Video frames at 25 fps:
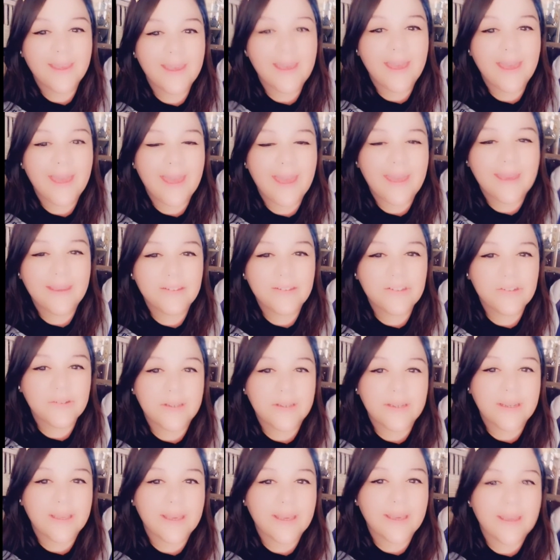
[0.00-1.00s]
Hey,
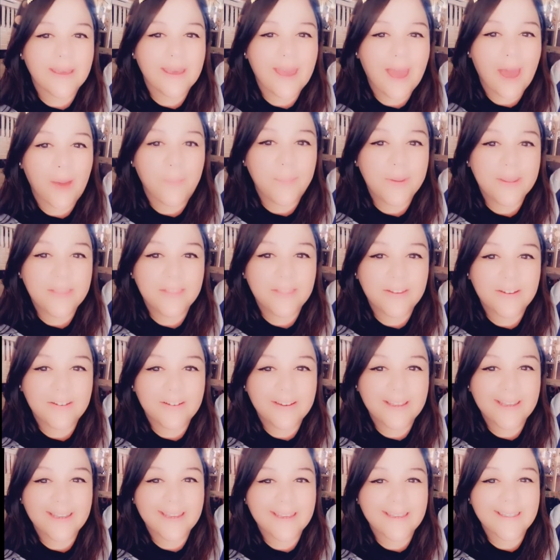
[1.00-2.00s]
Adrena, happy
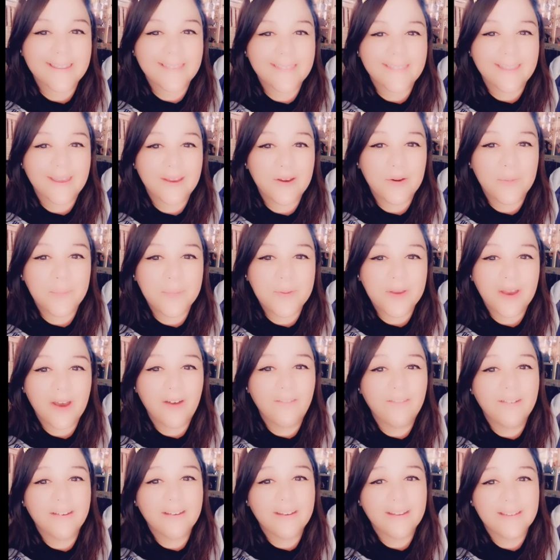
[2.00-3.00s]
30th. I hope you
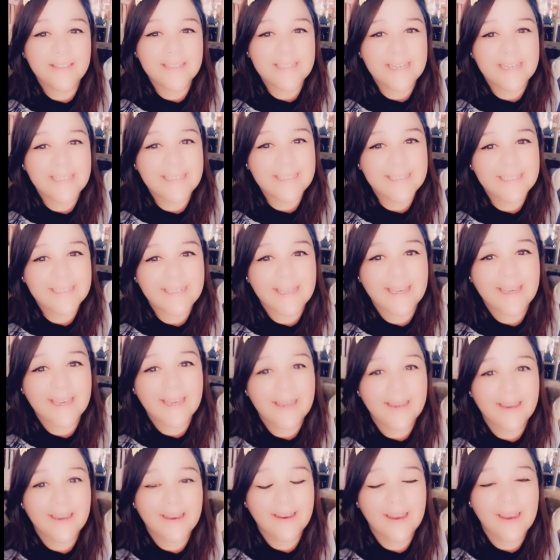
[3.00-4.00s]
have a good day
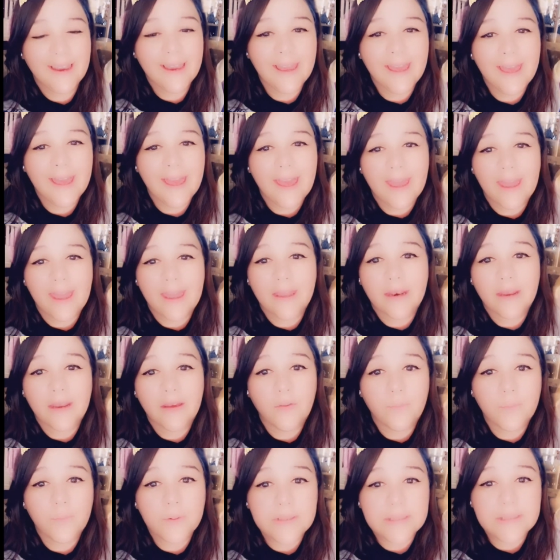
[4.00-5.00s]
today, and I
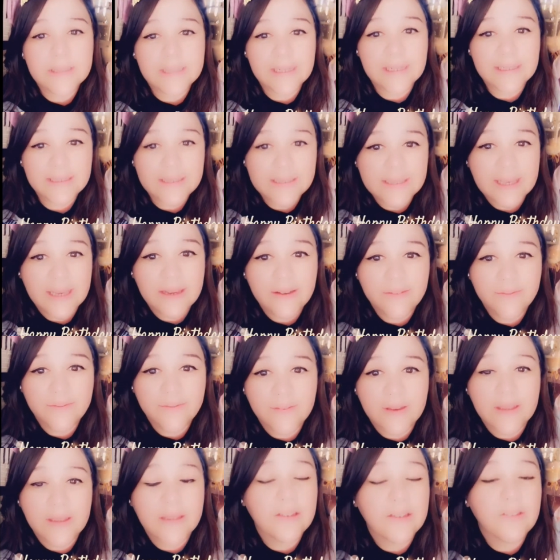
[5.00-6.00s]
hope you stay safe
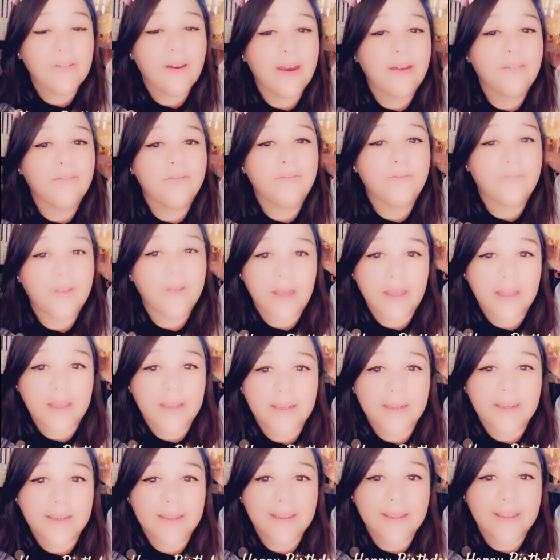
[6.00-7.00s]
and you have
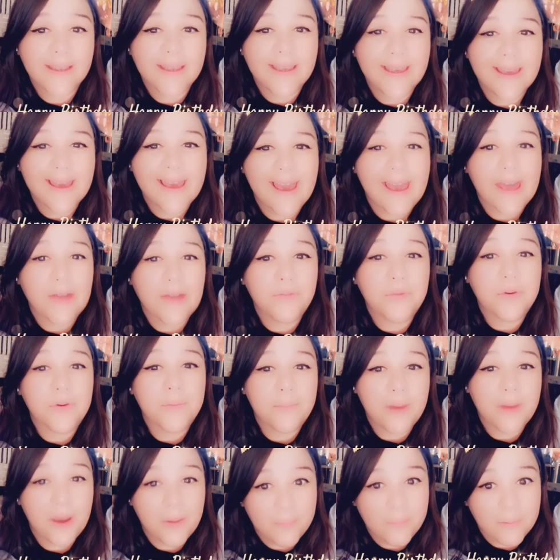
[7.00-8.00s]
fun. And
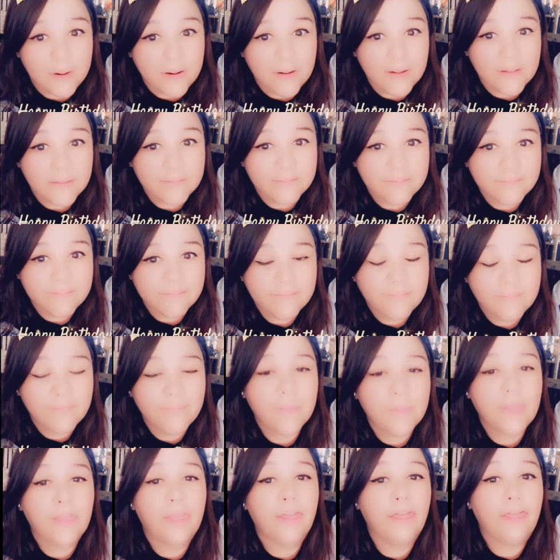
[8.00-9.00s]
remember
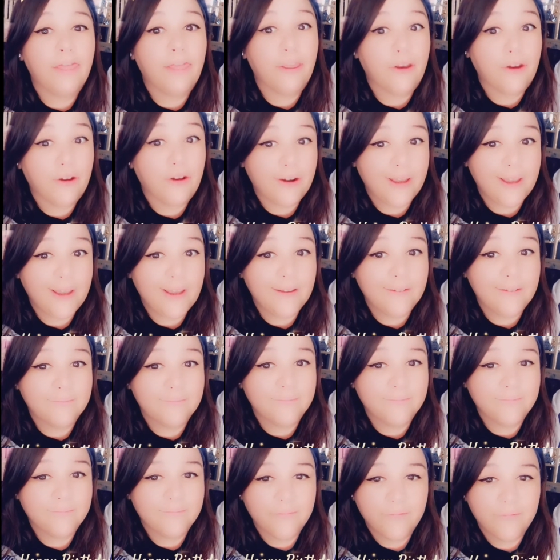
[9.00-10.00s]
30,
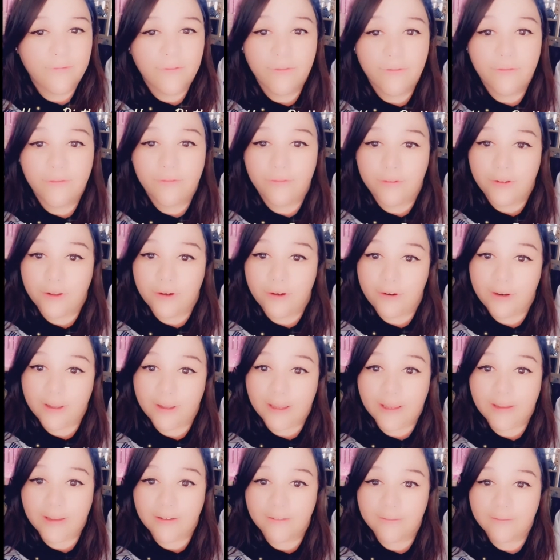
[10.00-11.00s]

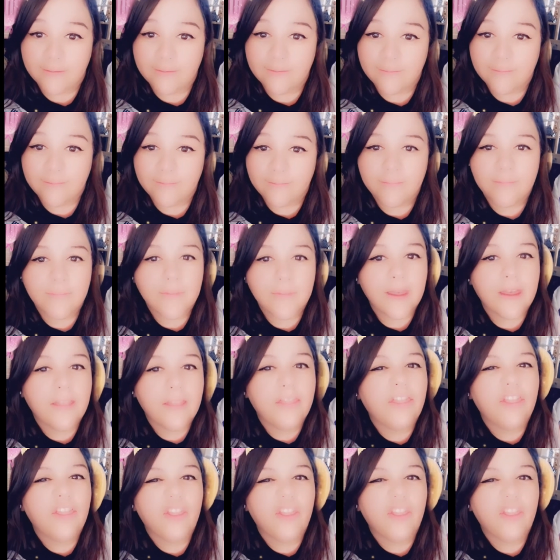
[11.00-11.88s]
flirty, and